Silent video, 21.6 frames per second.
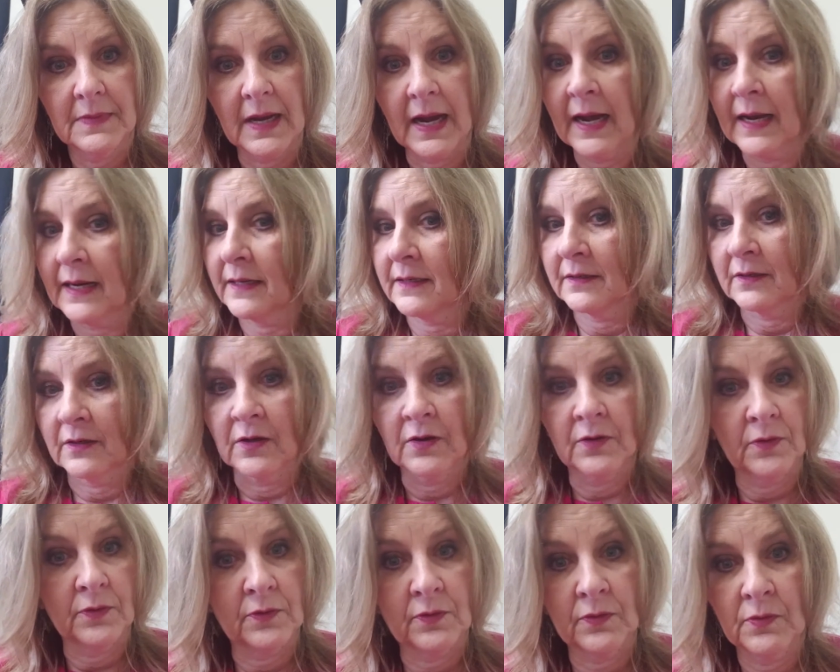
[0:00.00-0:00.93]
I didn't
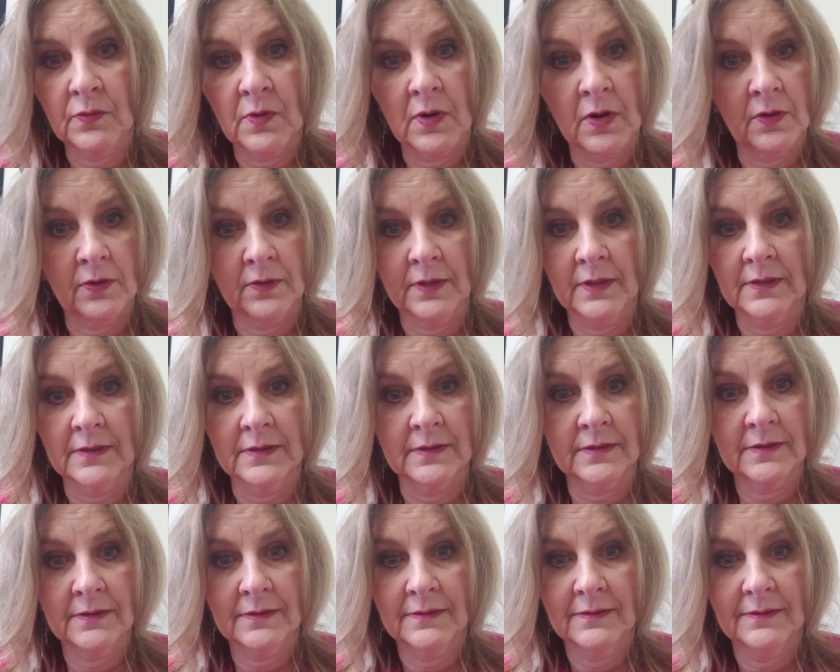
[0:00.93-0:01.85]
go through all
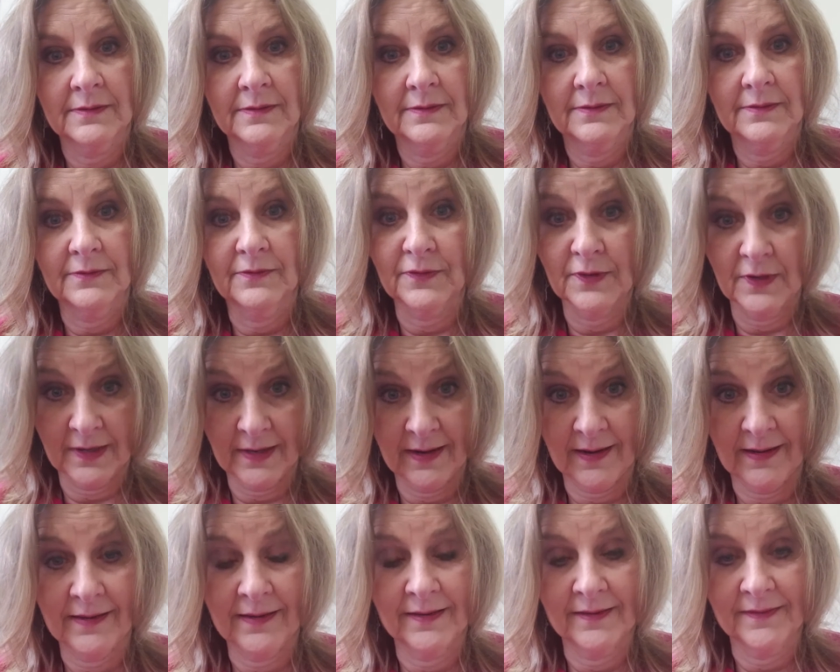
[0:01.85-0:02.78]
this for
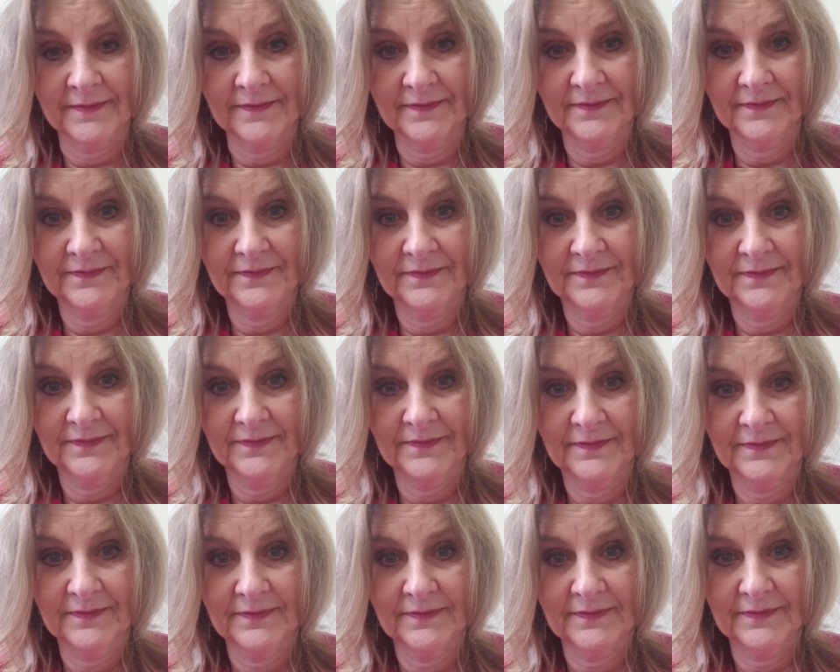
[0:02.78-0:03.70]
nothing.
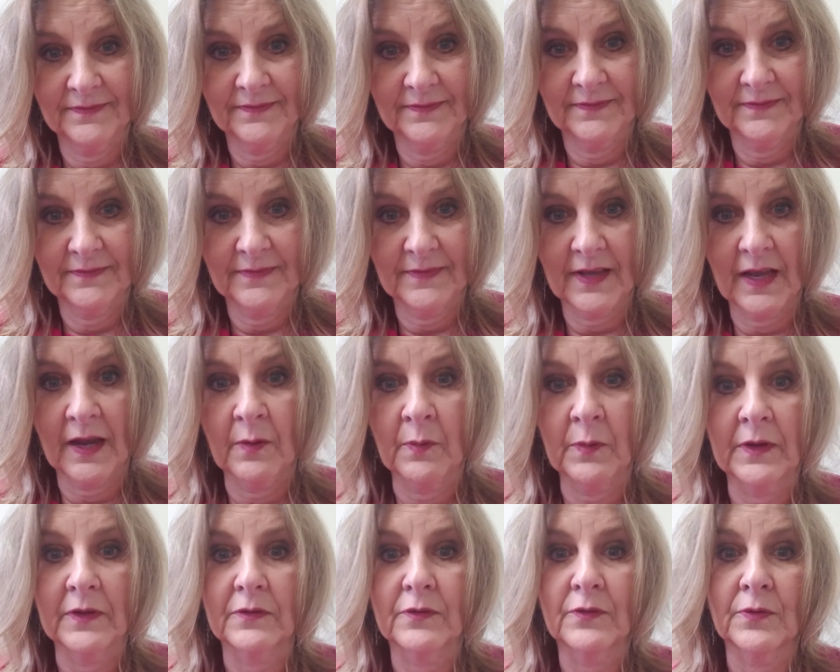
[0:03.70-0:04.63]
I
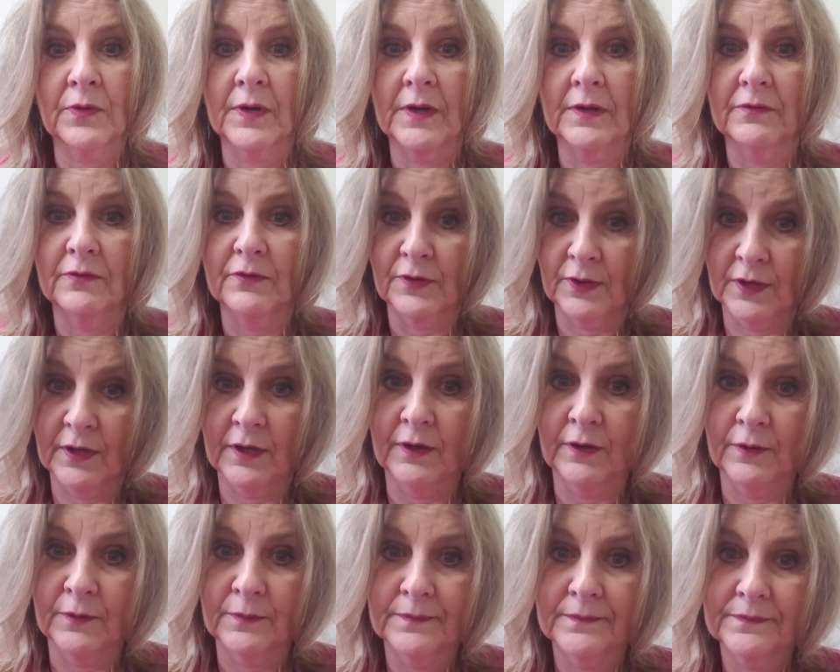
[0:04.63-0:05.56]
went through it for
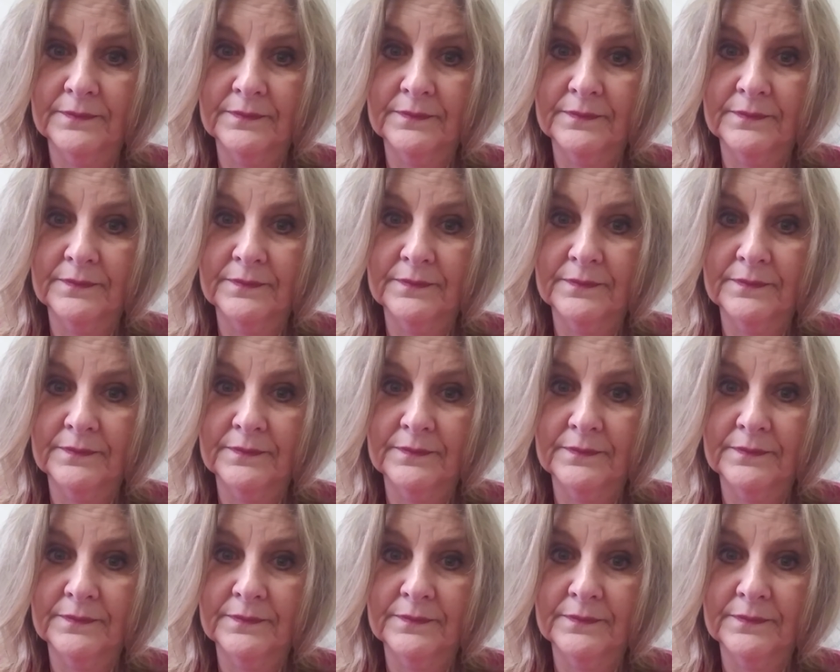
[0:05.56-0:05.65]
you.